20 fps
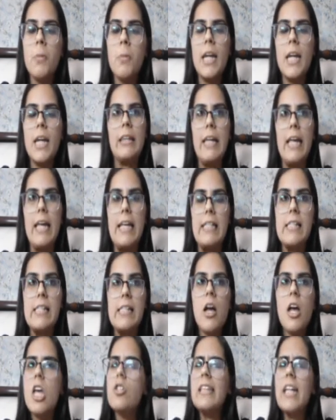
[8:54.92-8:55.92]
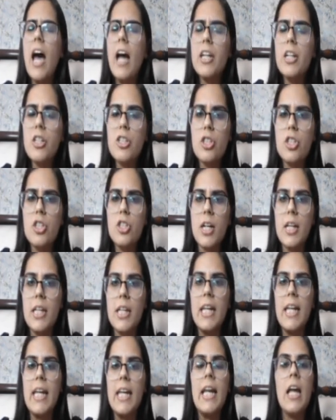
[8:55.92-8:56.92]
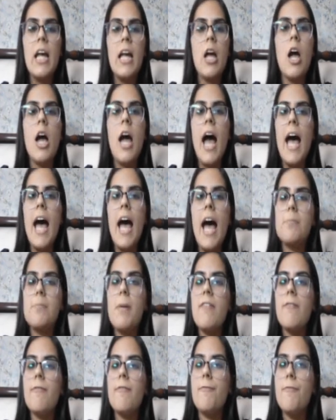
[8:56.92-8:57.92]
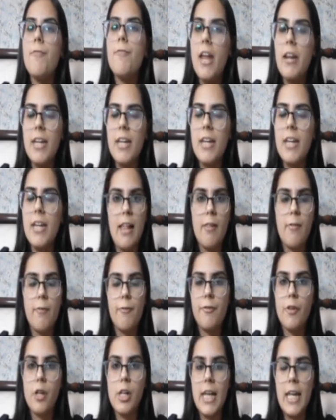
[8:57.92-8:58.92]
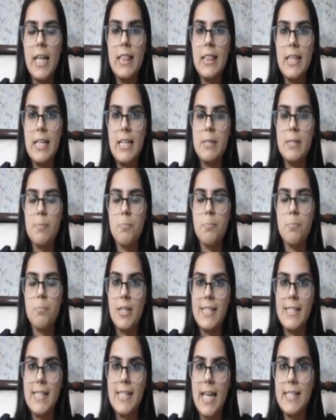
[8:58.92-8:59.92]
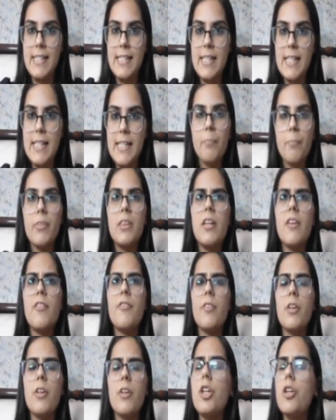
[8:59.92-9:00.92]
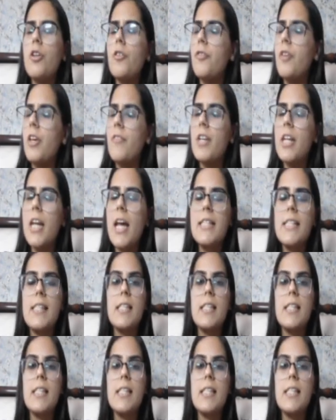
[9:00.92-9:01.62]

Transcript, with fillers: So the entire journey has been very helpful in this process. They've, you've given us the